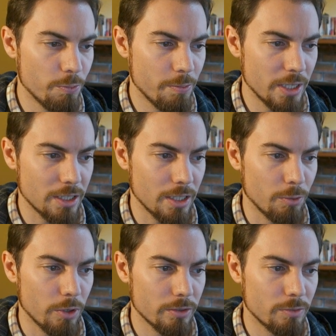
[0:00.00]
basically
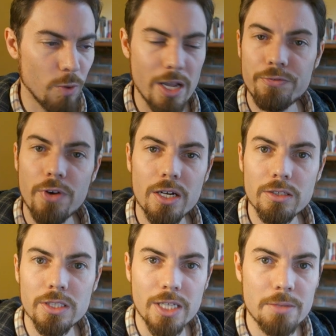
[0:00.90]
what wave
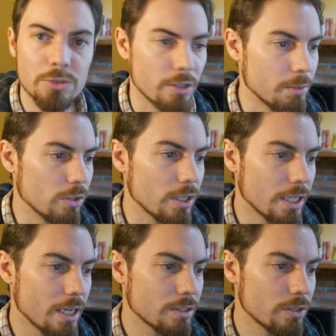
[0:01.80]
file the game's going to be
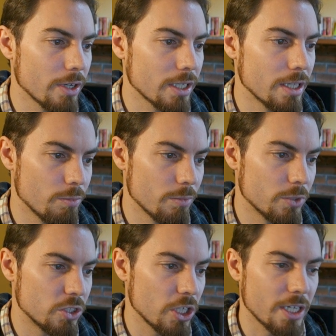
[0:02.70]
looking at. So I can then
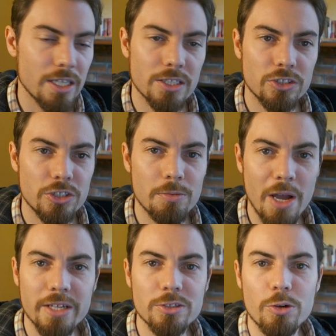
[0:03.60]
chuck in a
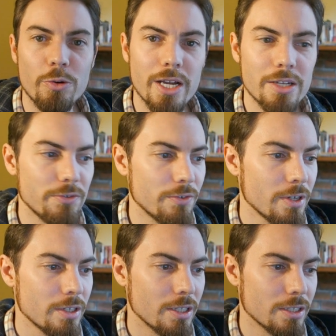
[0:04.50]
Jim8.wave
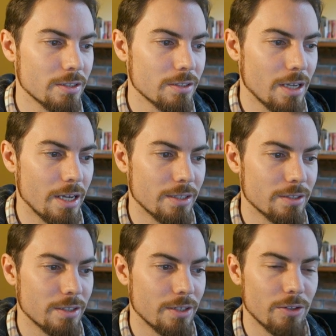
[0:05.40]

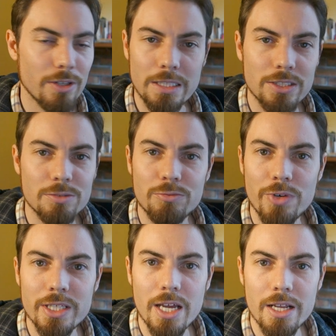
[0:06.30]
and it'll just
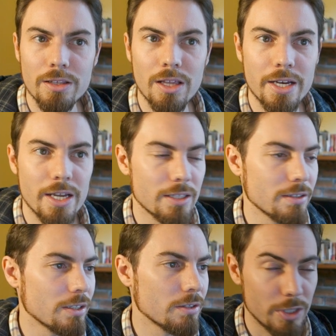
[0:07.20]
read that line out
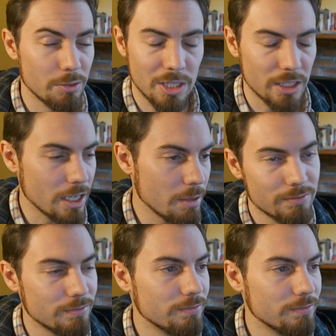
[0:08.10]
when you're playing the game.